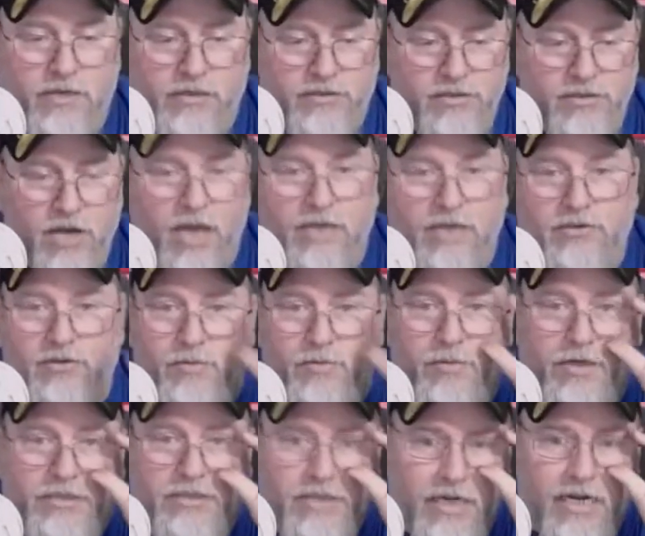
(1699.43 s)
not so
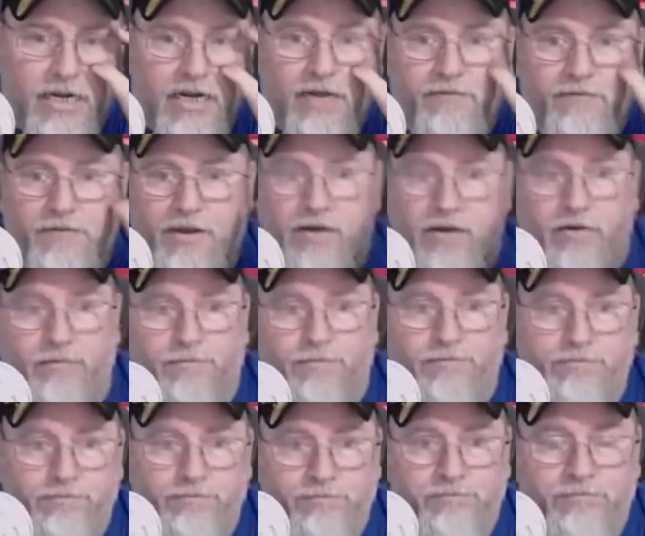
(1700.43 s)
much in NFL.
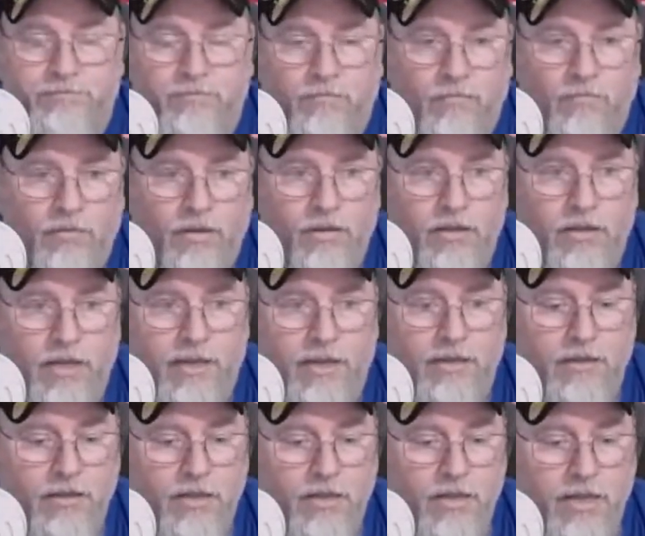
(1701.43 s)
Okay,
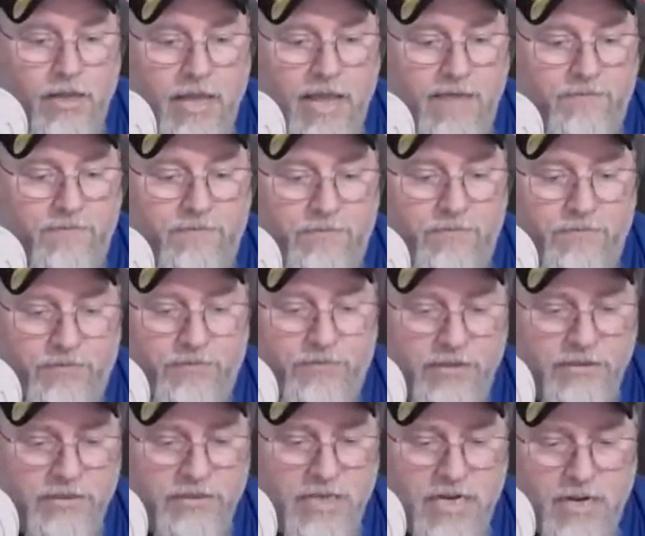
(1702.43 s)
if this
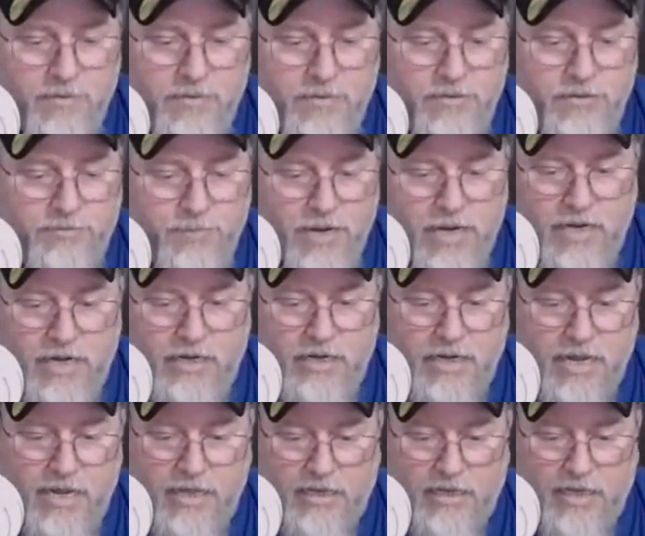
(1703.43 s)
team is beating the
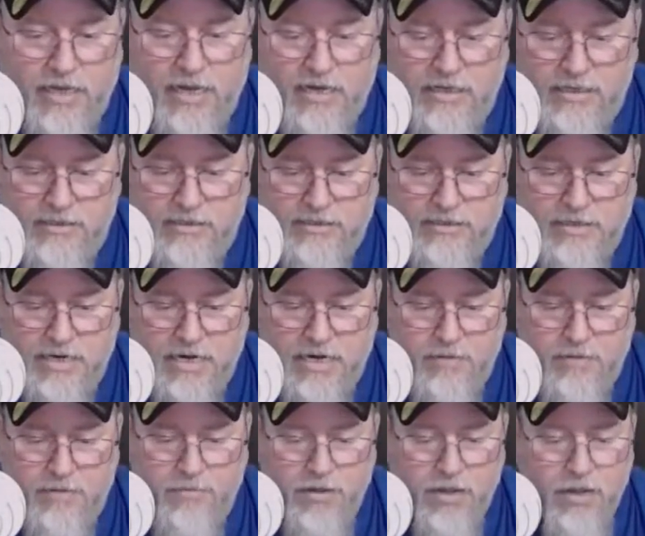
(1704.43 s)
hell out of this
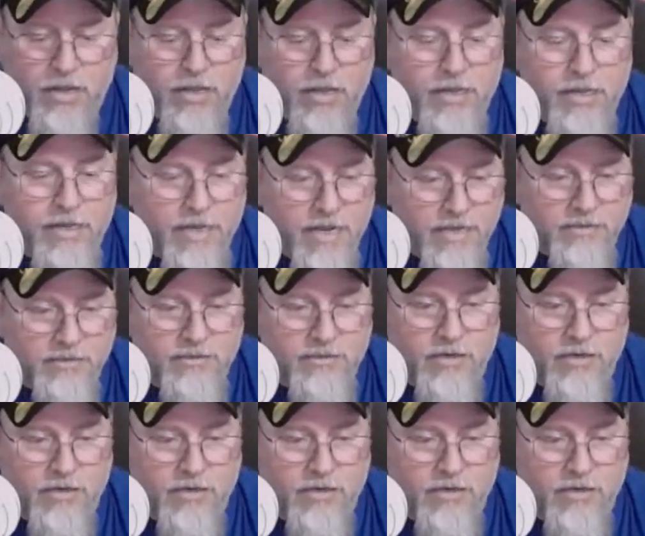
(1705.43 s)
team, yes, there